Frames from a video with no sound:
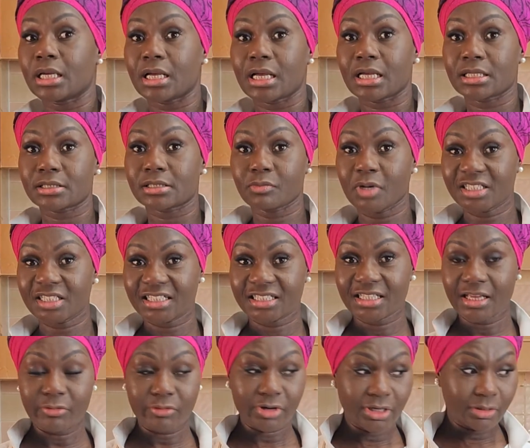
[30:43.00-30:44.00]
as much as
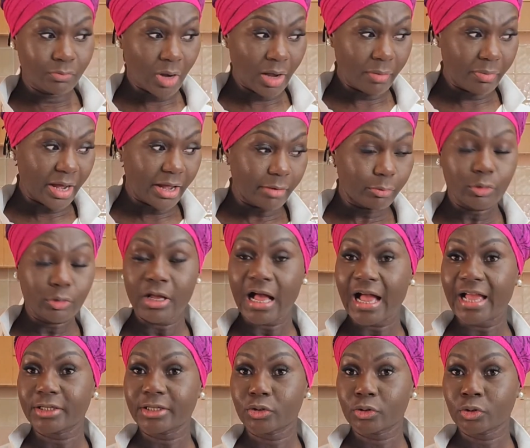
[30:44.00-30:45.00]
I read my Bible,
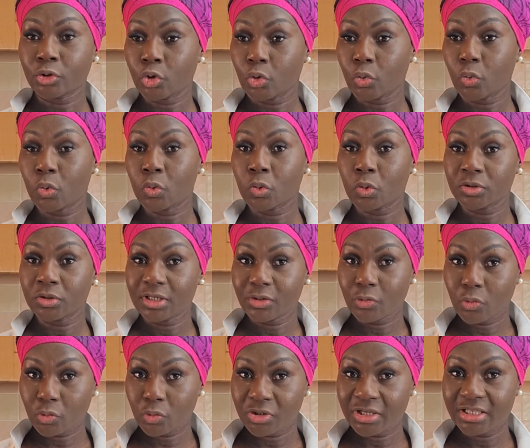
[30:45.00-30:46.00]
I don't know all the
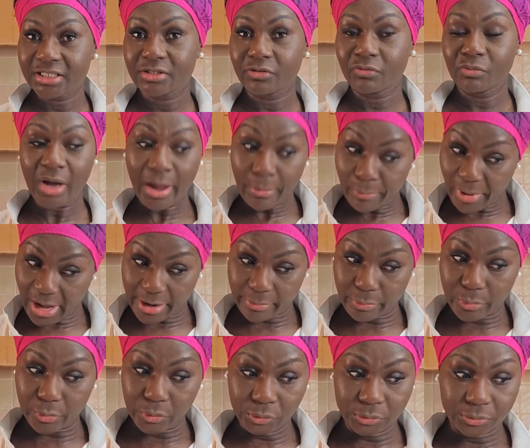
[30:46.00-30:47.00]
corners of my
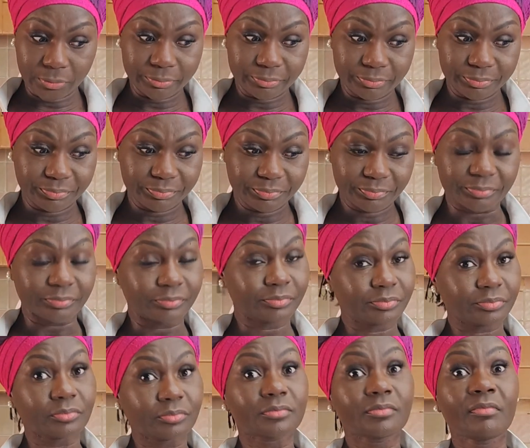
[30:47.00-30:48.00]
Bible,
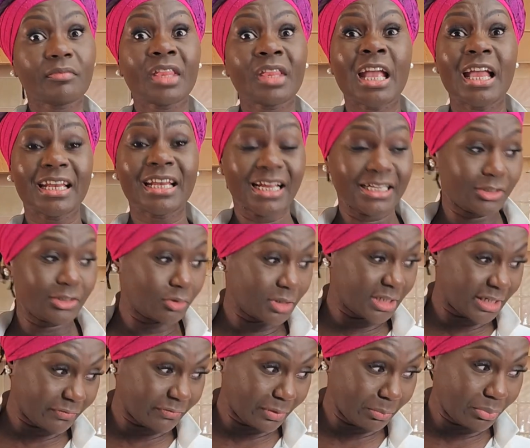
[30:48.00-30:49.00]
and I don't
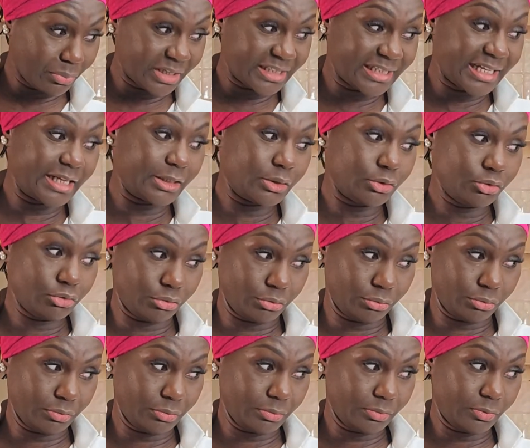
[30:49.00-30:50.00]
even pretend to,
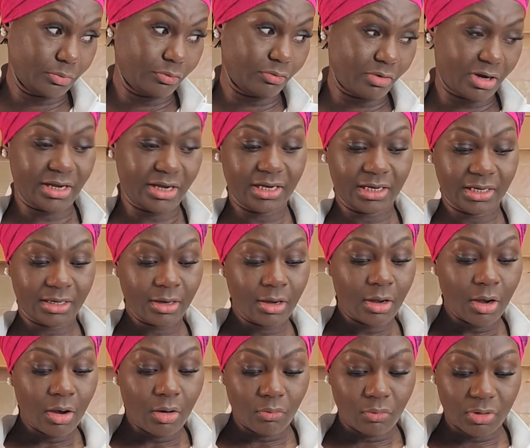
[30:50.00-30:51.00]
right?
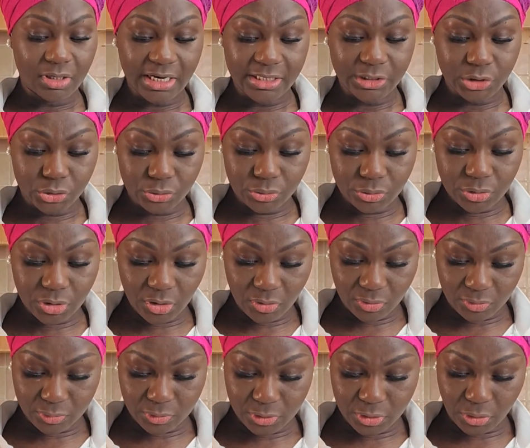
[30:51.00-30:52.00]
What I do
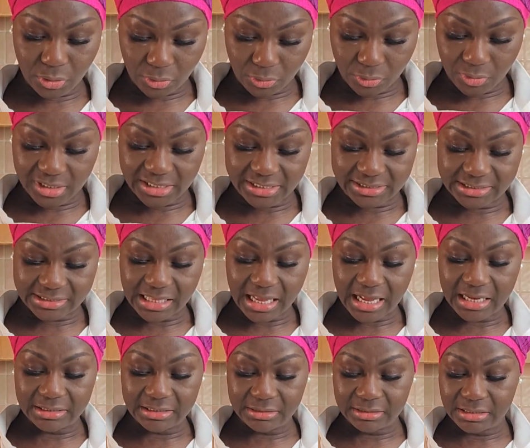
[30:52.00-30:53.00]
know, though, is
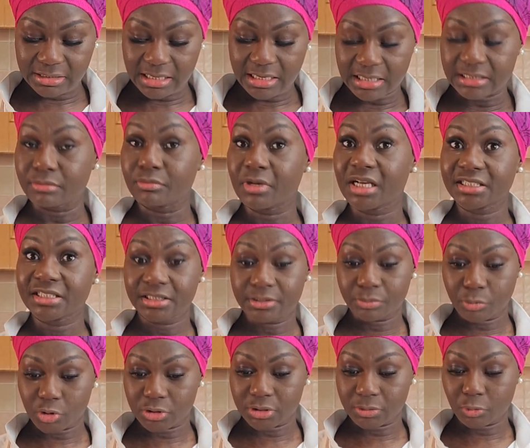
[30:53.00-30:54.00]
that as much as
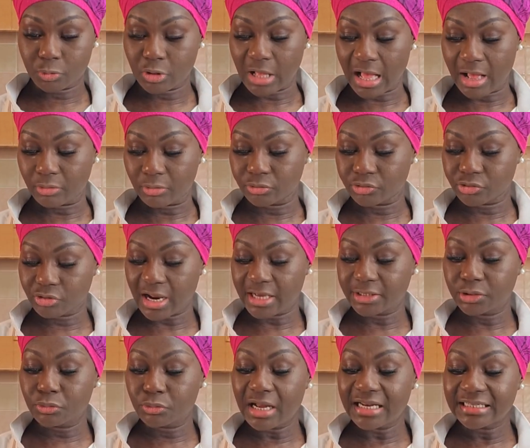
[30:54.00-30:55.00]
possible, I will try
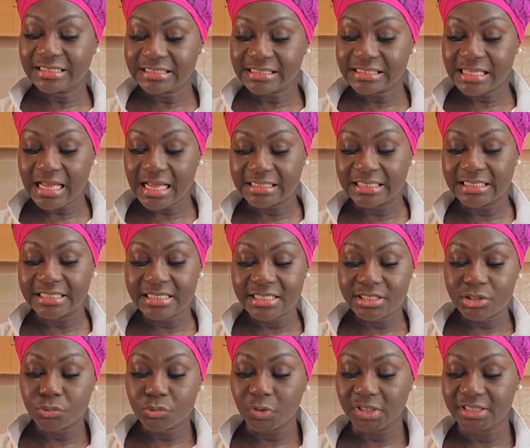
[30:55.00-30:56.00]
to understand a
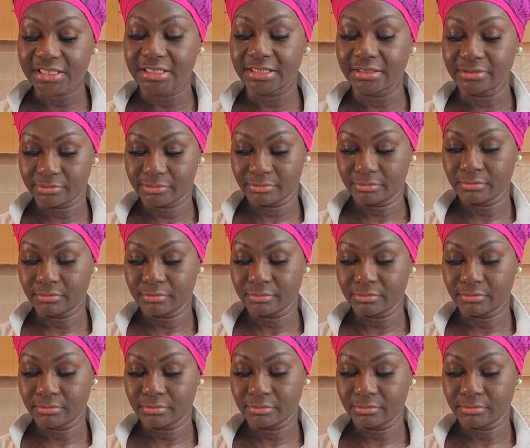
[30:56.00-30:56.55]
situation